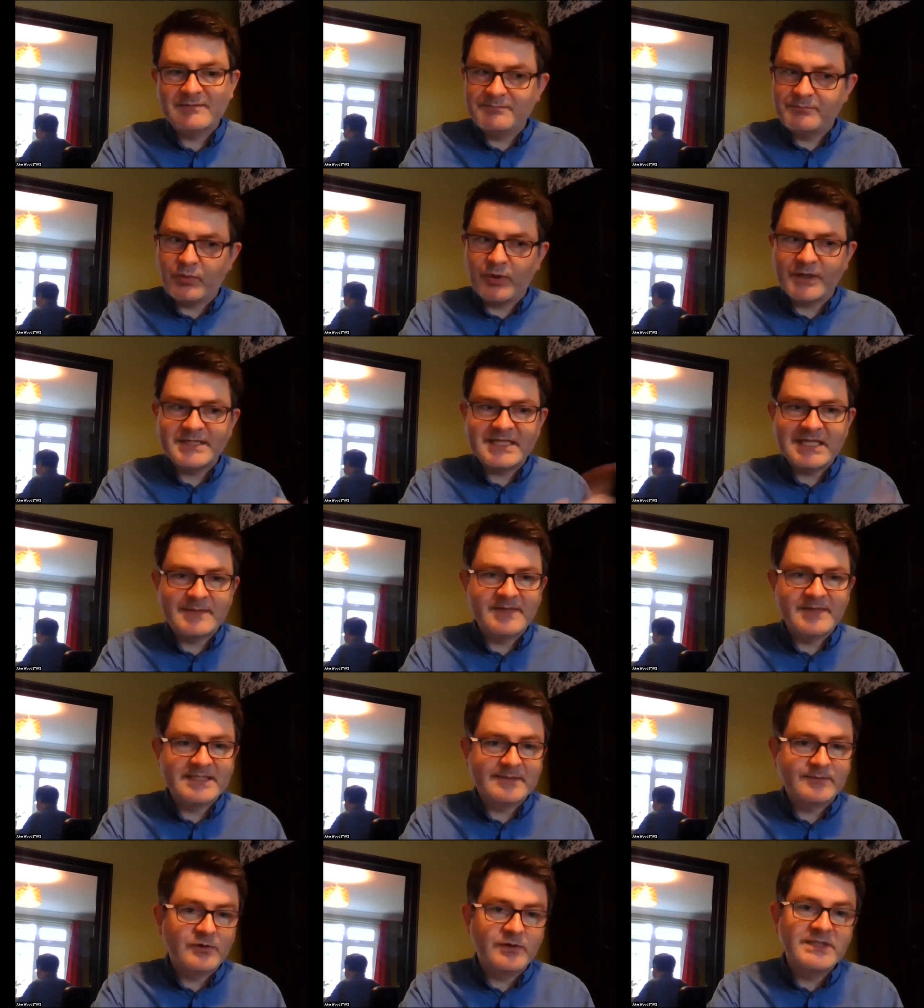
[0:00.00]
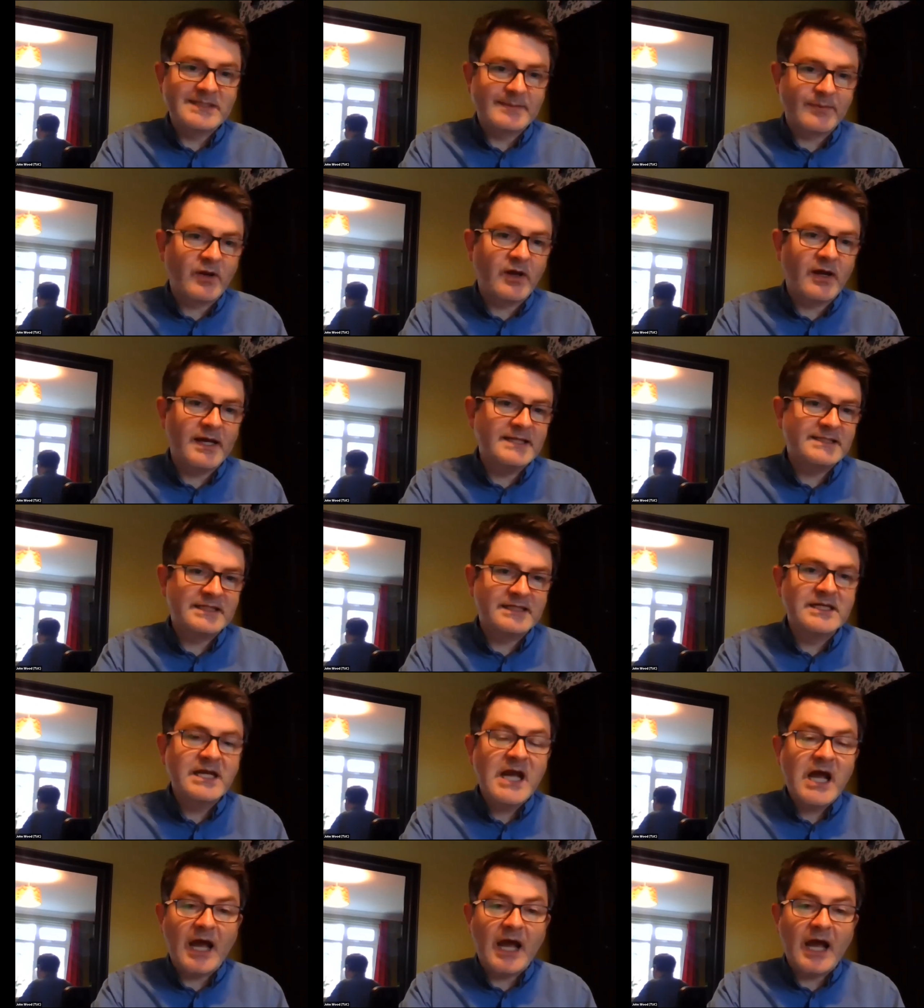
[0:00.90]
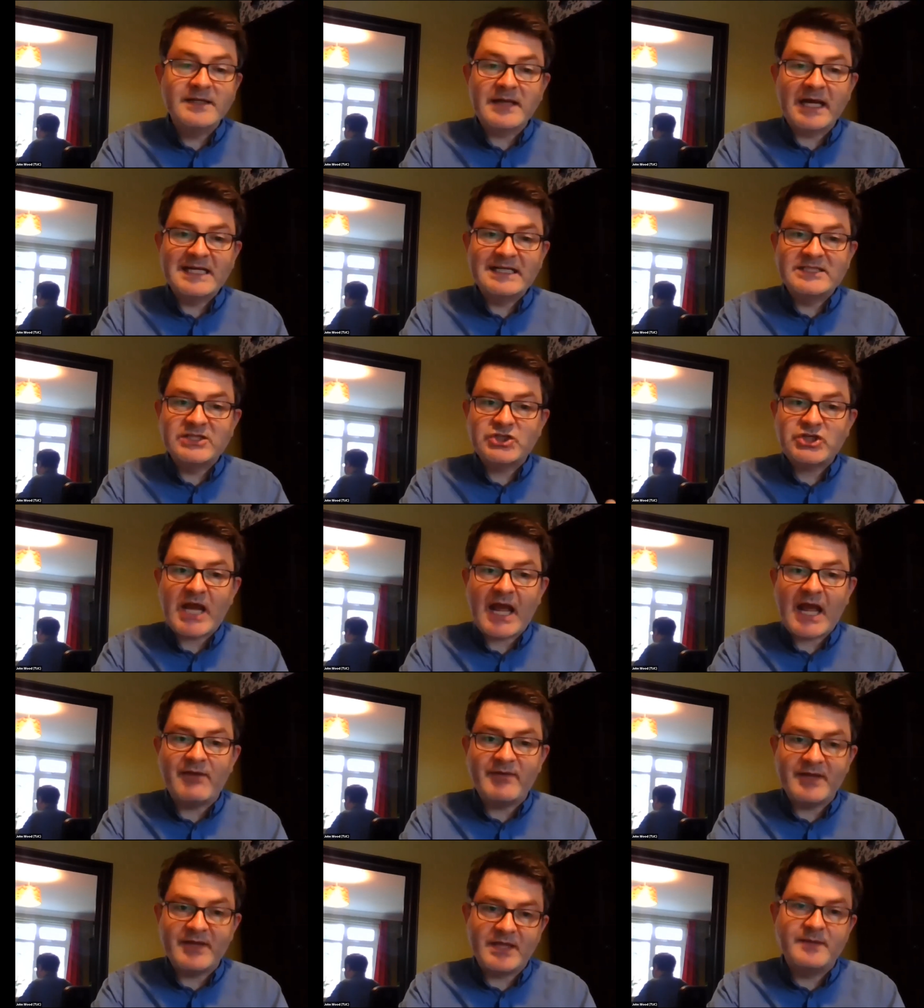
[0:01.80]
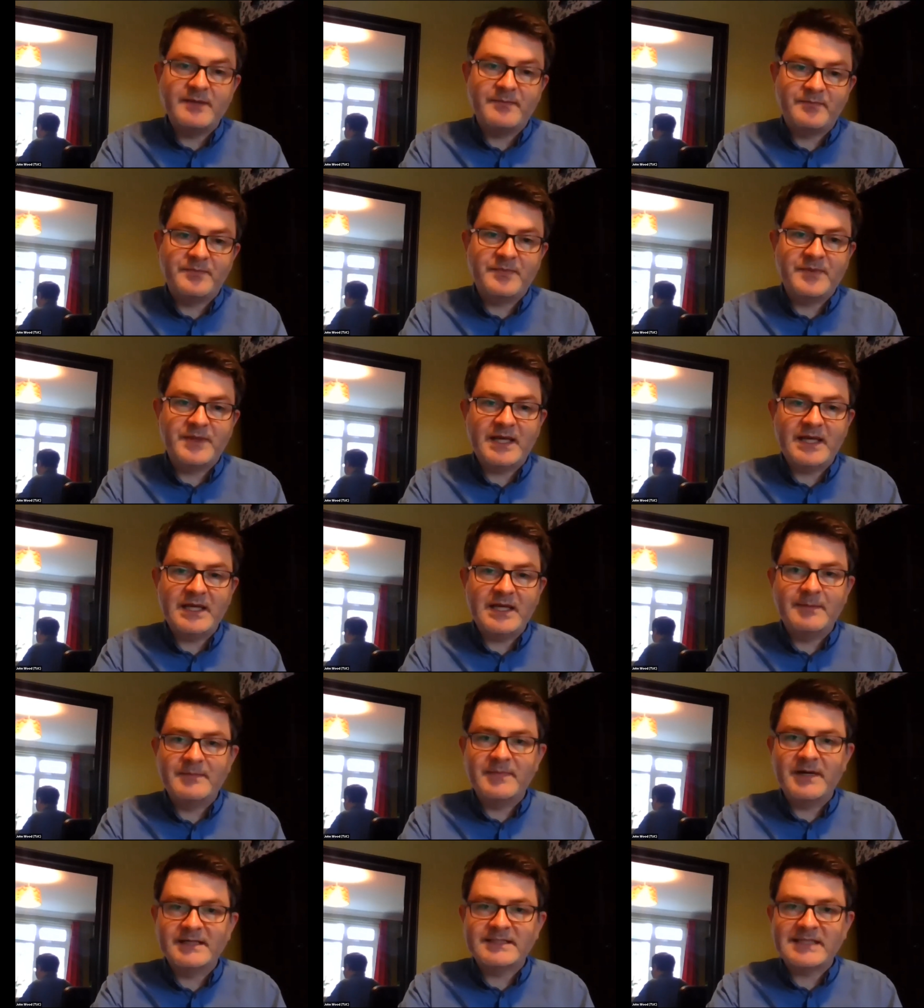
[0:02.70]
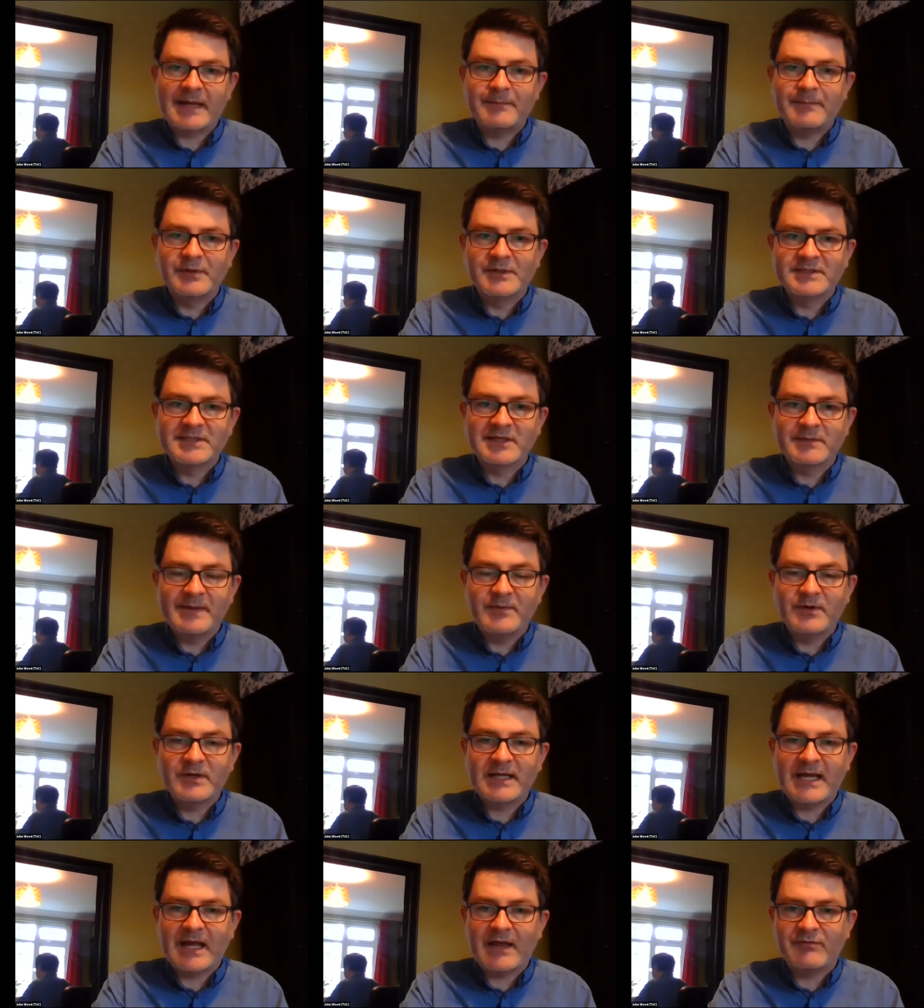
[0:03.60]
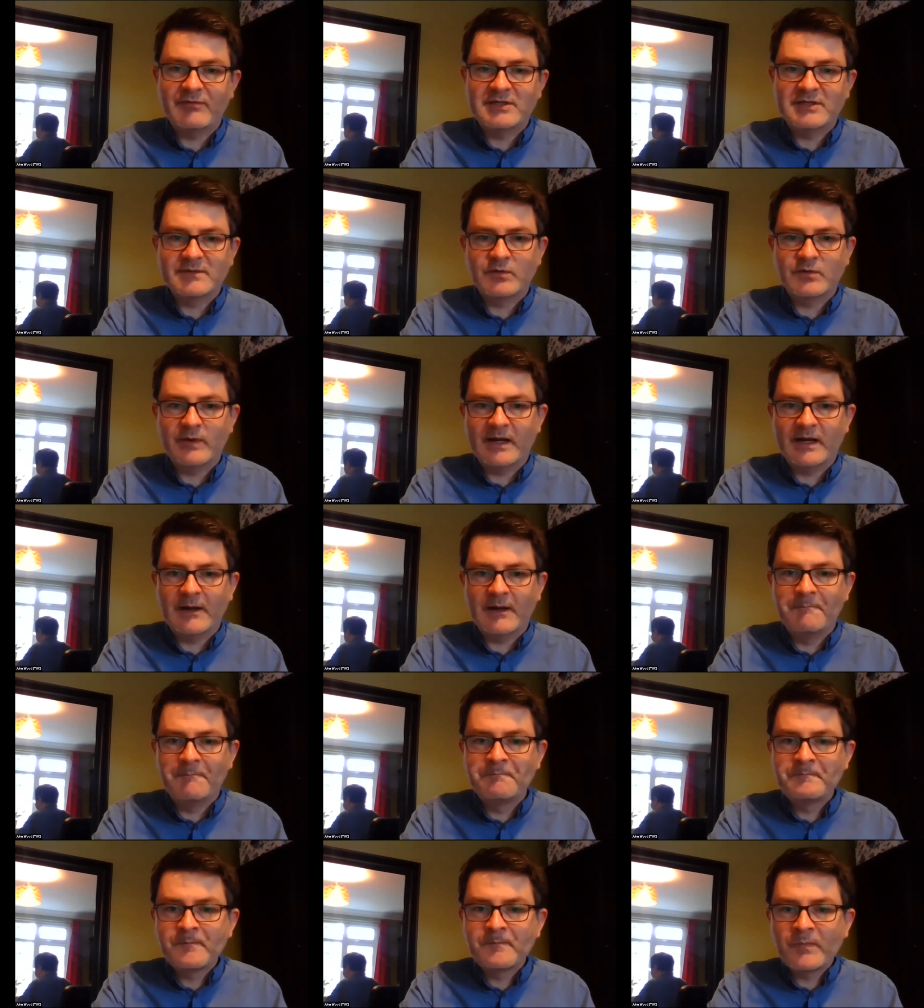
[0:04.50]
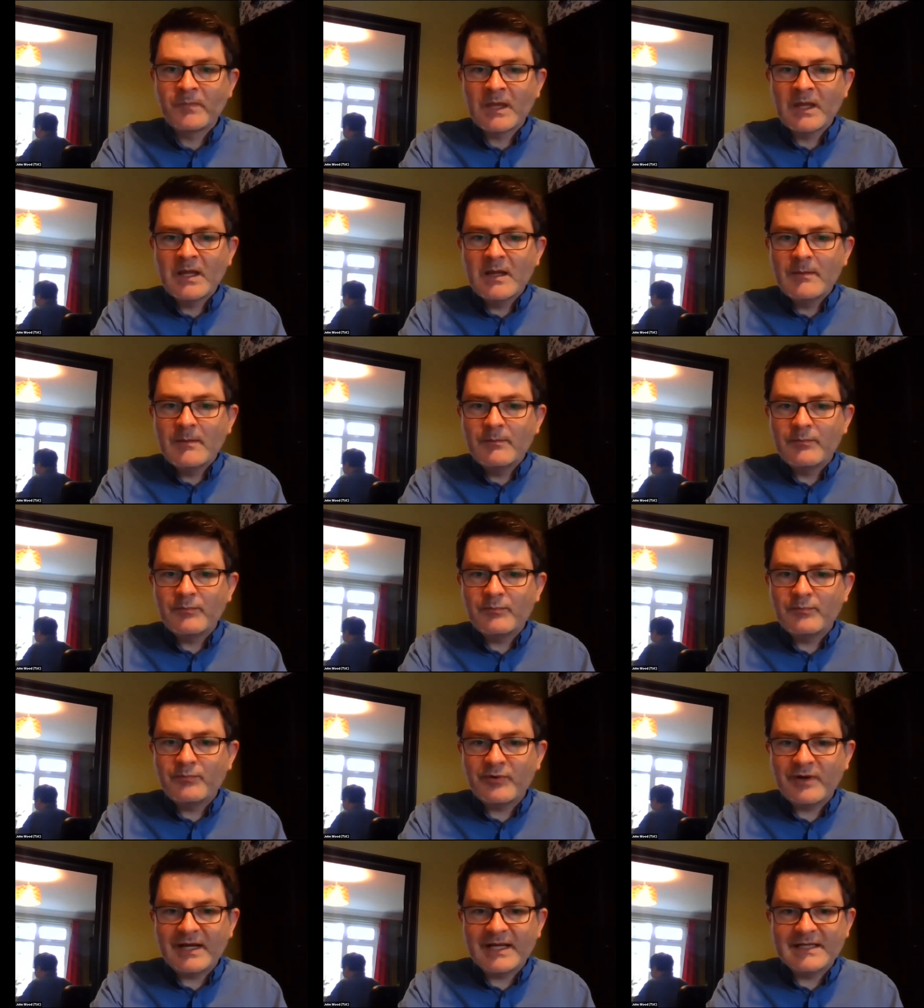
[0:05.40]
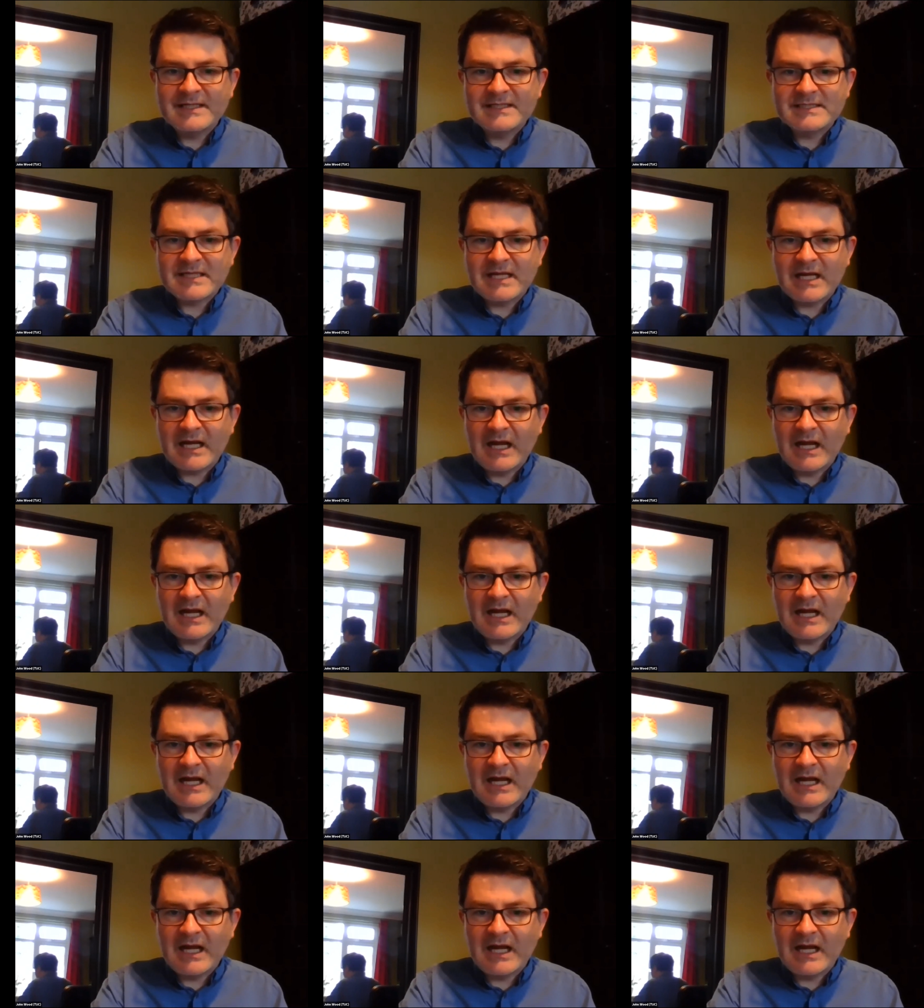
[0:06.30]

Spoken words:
pointing them at some good suppliers and sharing the examples so people can get through to them quicker. Brilliant.